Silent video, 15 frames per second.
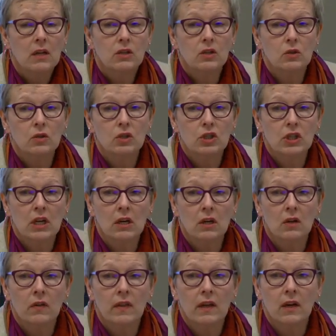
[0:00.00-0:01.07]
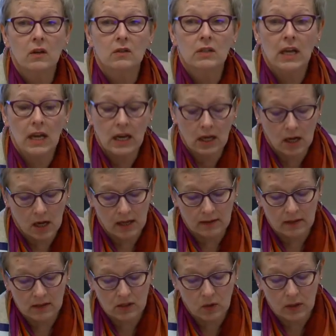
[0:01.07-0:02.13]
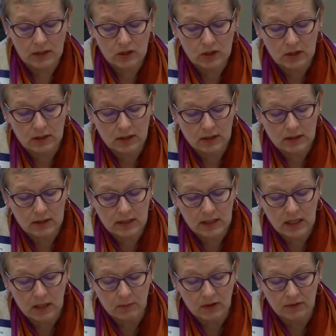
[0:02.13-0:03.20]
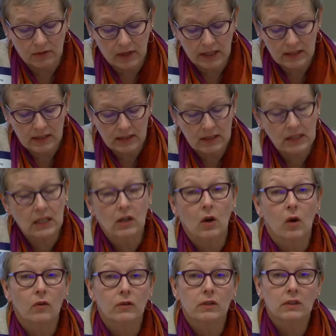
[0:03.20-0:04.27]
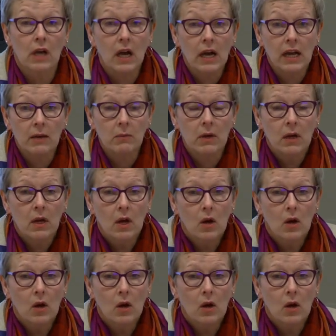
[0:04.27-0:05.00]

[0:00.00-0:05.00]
to share their take on this question, this theme of licensing over time.